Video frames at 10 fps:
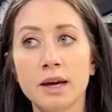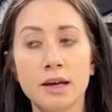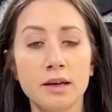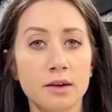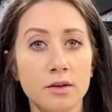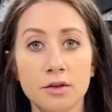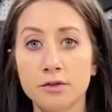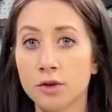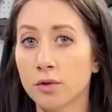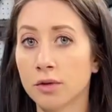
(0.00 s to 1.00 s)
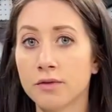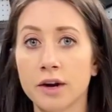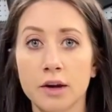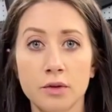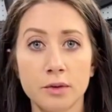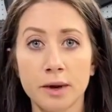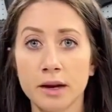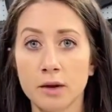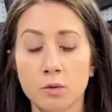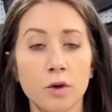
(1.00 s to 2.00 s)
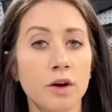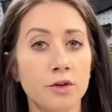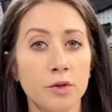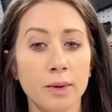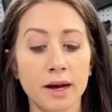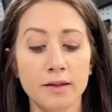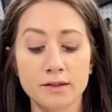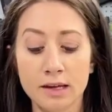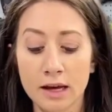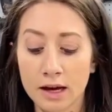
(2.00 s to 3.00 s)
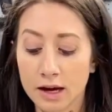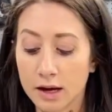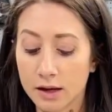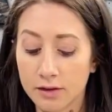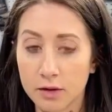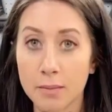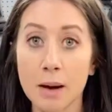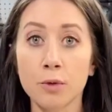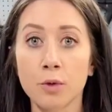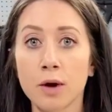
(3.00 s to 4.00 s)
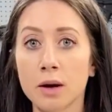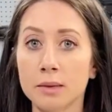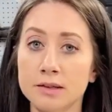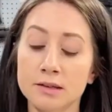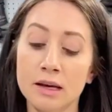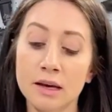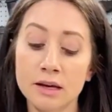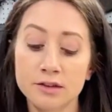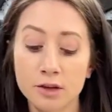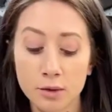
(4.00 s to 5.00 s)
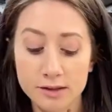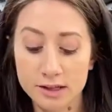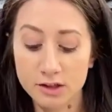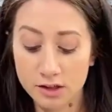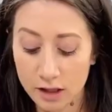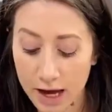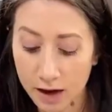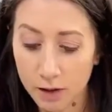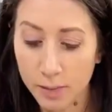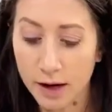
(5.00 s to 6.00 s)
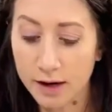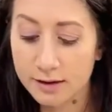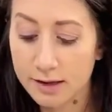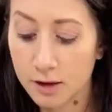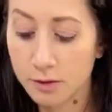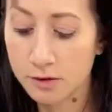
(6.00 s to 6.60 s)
it could totally vary depending on wherever you buy this, given map requirements. So essentially, out of the box, I was